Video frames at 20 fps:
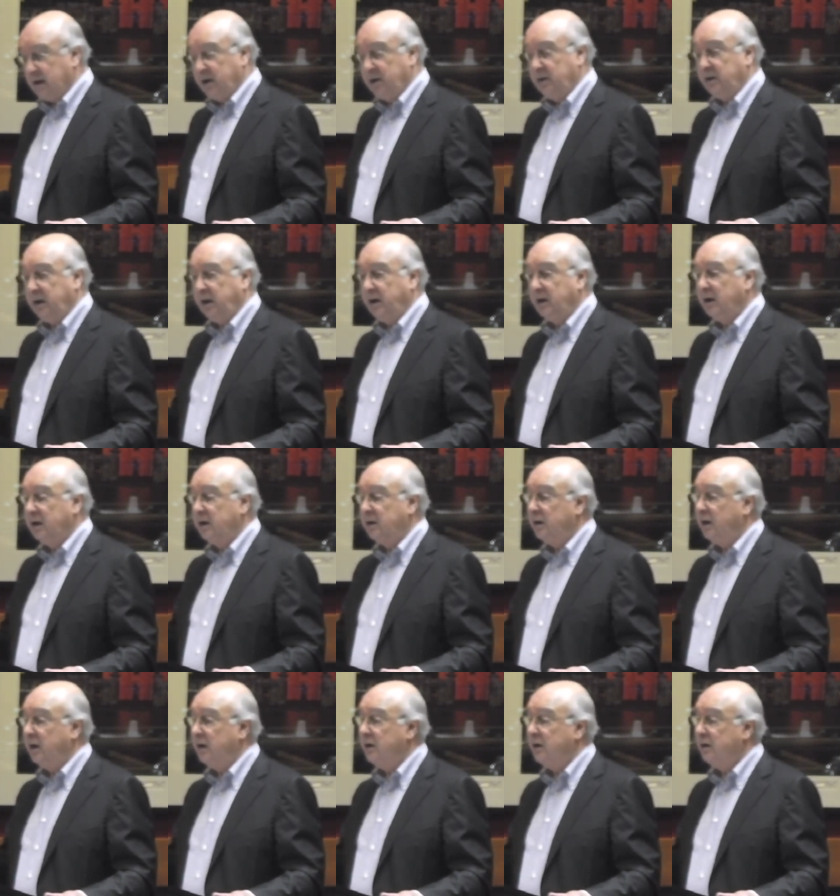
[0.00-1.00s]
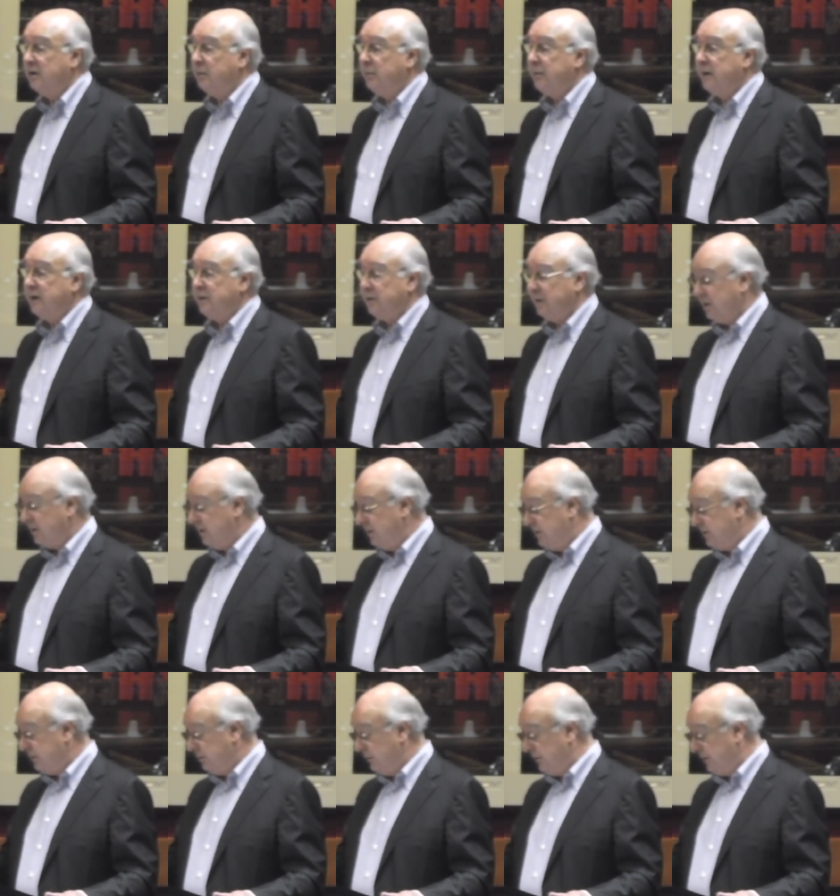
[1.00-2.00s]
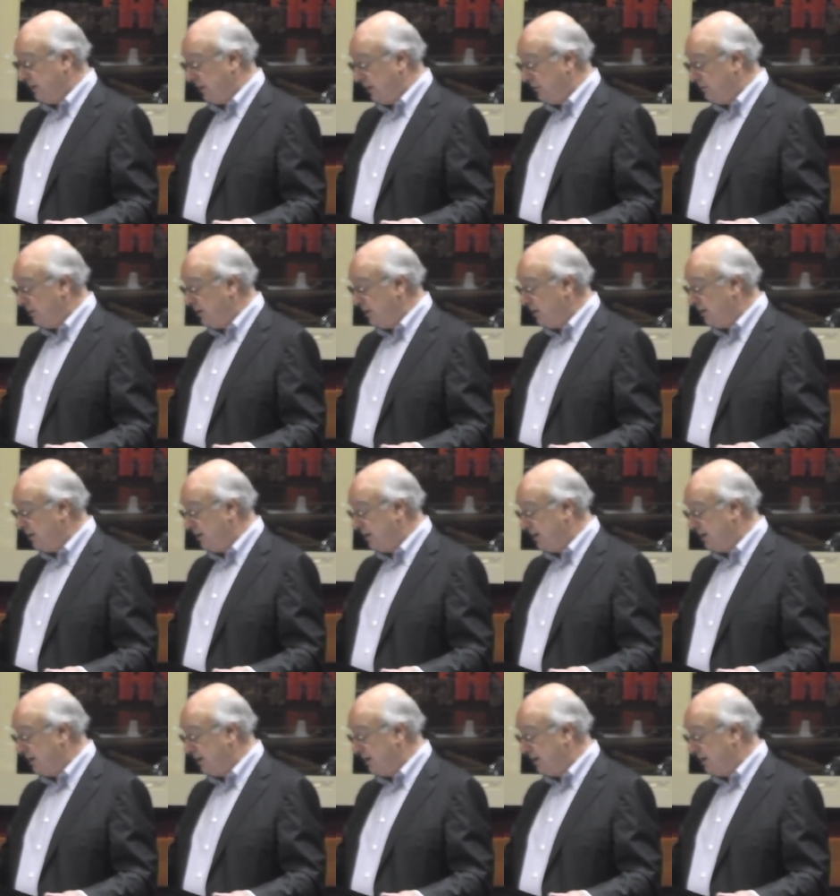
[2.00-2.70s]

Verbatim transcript: in, in, a, in a debate I got into with Henry uh,